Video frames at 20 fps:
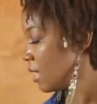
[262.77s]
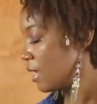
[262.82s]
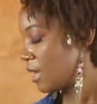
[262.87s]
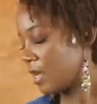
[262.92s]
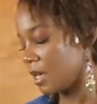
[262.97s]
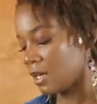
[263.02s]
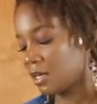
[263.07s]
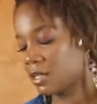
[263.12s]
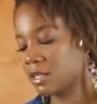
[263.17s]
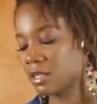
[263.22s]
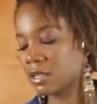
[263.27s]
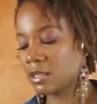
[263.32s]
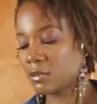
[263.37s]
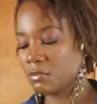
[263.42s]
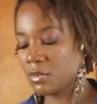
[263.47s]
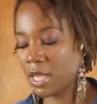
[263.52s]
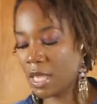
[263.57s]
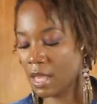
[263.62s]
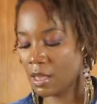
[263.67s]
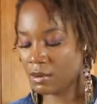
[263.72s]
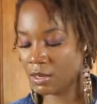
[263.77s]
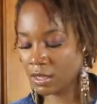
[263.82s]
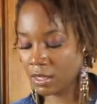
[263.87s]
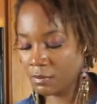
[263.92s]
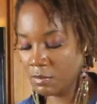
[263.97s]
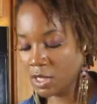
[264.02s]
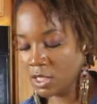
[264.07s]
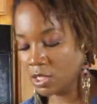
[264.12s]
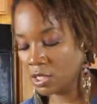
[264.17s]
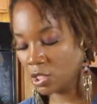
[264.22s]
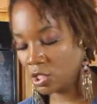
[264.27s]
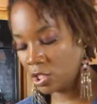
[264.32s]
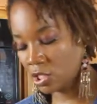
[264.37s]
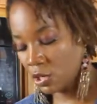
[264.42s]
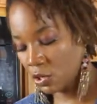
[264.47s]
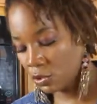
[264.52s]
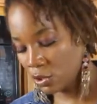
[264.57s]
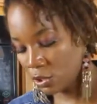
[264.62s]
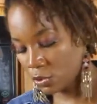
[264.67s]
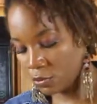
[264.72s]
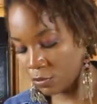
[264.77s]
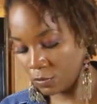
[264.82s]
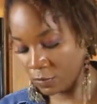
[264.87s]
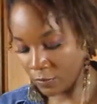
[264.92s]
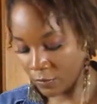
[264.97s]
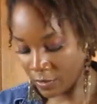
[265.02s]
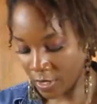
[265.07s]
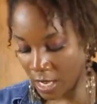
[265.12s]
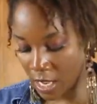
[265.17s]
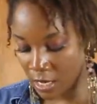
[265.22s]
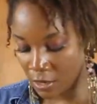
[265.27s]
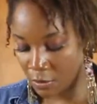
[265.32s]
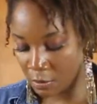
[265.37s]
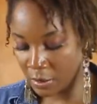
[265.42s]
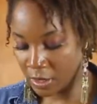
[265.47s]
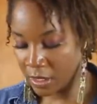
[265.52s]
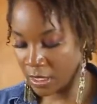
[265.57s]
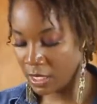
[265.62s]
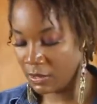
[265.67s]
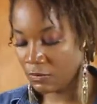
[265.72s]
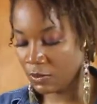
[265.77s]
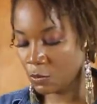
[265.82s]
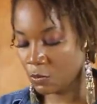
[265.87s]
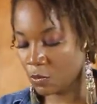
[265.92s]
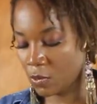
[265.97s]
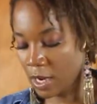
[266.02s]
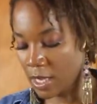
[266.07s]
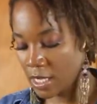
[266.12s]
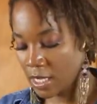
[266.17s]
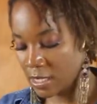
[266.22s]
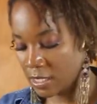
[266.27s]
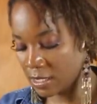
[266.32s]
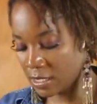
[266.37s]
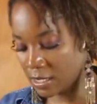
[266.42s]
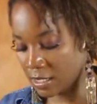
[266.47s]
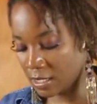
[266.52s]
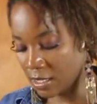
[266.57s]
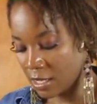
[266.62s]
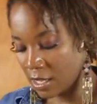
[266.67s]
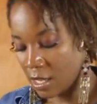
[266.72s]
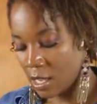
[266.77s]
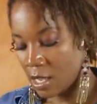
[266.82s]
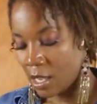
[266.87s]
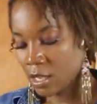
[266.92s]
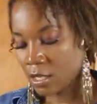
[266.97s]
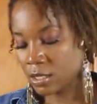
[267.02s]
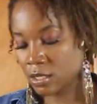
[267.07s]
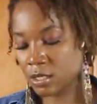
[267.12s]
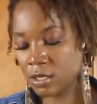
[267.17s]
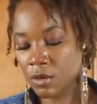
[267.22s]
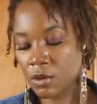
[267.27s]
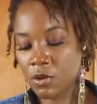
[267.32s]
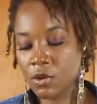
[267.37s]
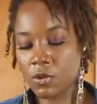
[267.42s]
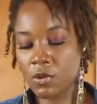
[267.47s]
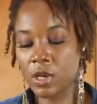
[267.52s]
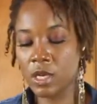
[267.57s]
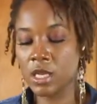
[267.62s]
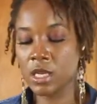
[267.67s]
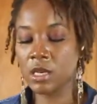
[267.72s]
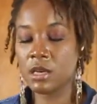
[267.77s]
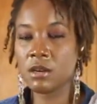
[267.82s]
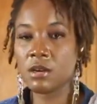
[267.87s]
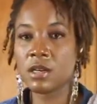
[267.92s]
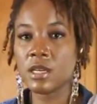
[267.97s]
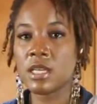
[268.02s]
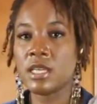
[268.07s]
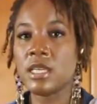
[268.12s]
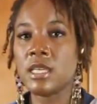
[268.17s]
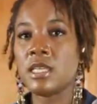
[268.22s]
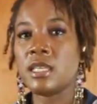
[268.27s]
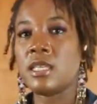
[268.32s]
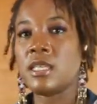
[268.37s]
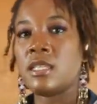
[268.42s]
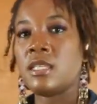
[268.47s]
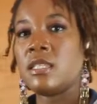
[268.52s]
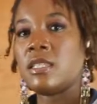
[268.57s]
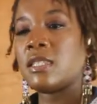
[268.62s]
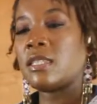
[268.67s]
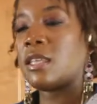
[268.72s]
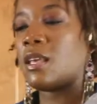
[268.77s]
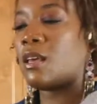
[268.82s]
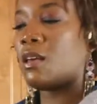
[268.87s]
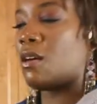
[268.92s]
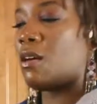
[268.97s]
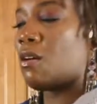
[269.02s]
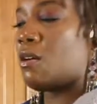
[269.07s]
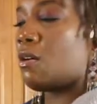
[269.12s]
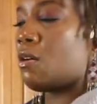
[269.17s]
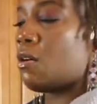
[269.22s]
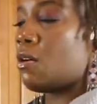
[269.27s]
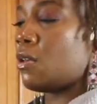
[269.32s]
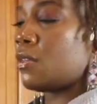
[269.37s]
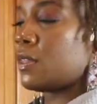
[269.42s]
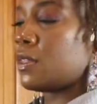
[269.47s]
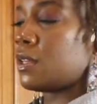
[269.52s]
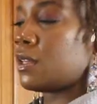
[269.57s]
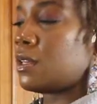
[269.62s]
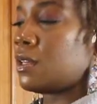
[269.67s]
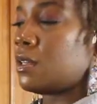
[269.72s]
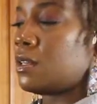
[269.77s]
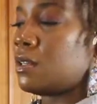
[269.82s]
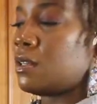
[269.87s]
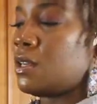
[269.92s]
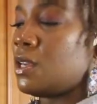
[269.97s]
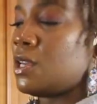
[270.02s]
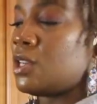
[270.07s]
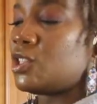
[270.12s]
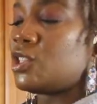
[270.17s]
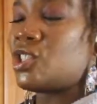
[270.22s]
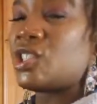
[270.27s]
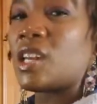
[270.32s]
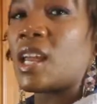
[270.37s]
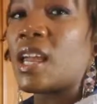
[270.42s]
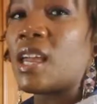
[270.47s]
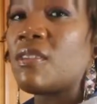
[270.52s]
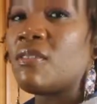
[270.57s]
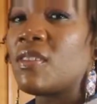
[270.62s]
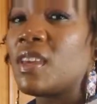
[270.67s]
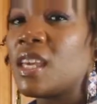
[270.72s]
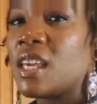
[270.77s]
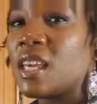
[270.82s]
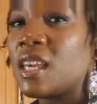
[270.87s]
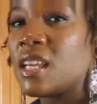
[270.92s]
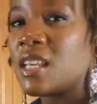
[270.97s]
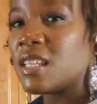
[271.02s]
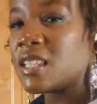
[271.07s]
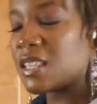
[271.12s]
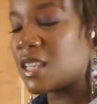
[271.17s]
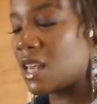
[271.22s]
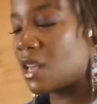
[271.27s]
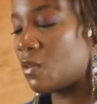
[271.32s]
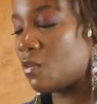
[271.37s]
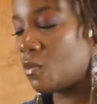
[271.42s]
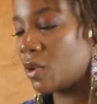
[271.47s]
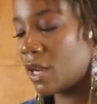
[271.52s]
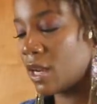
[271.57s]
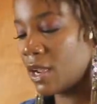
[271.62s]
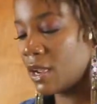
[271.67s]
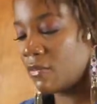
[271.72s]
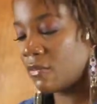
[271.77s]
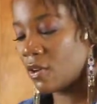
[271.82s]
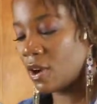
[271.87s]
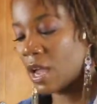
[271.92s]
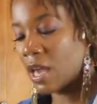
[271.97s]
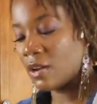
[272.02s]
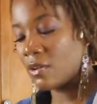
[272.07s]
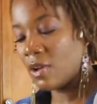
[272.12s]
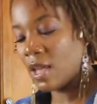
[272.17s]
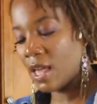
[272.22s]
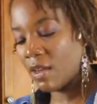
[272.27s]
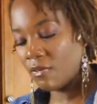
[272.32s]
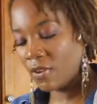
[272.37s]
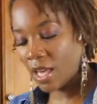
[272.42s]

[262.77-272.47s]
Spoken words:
and cook them down. And let me just show you that I don't believe in waste. So here is all the shavings and whatever. I don't have a